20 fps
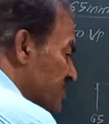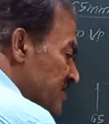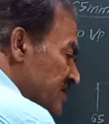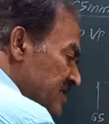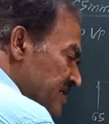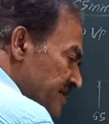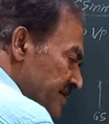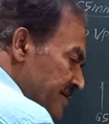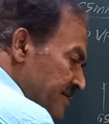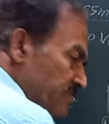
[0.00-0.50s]

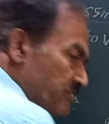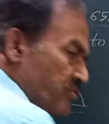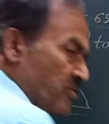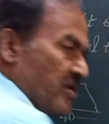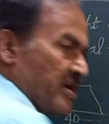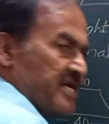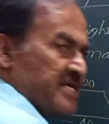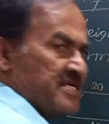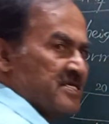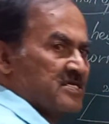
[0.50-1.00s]
the
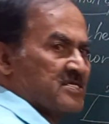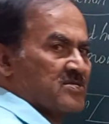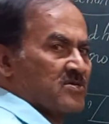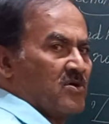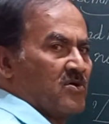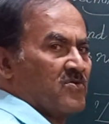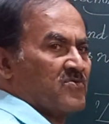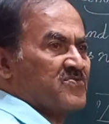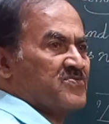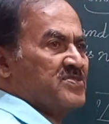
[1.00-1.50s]
endpoints
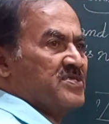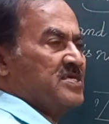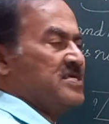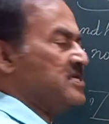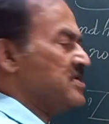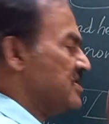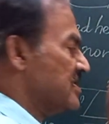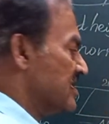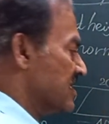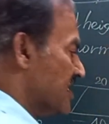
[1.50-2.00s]
of
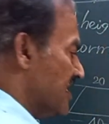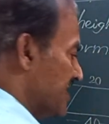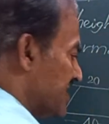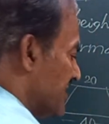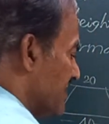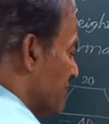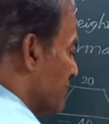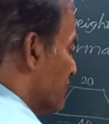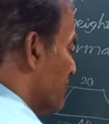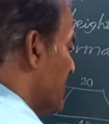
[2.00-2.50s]
the
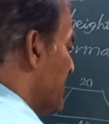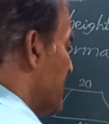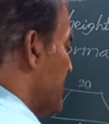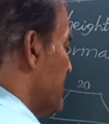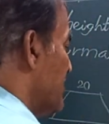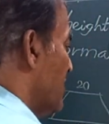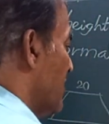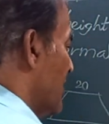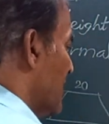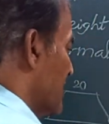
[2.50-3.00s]
cutting
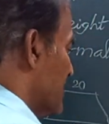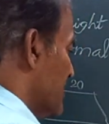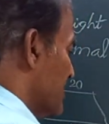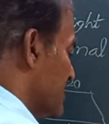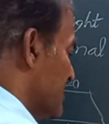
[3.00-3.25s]
plane or the